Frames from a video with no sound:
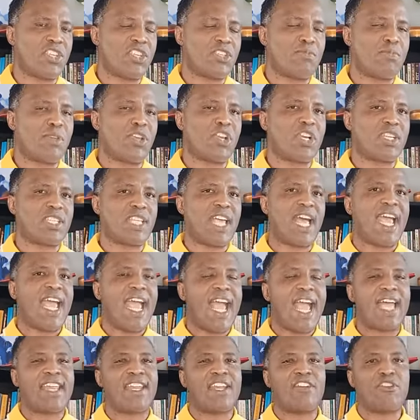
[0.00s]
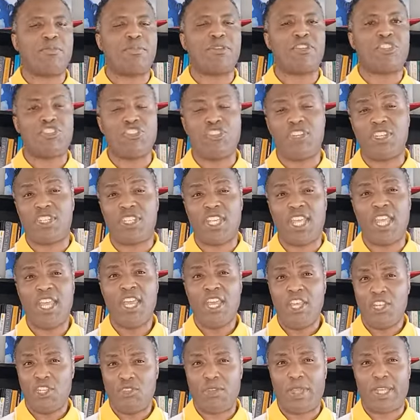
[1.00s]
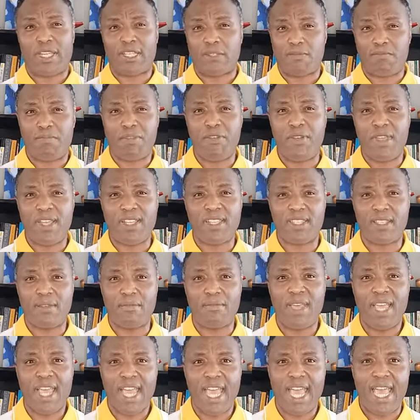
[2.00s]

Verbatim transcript: is because I had an opportunity to experience him